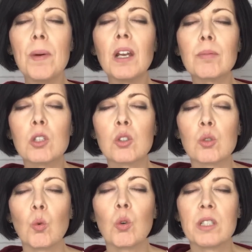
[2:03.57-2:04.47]
open up to
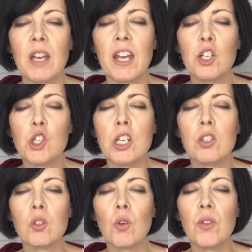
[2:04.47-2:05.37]
source
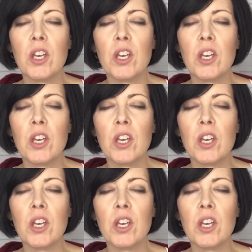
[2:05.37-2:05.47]
energy so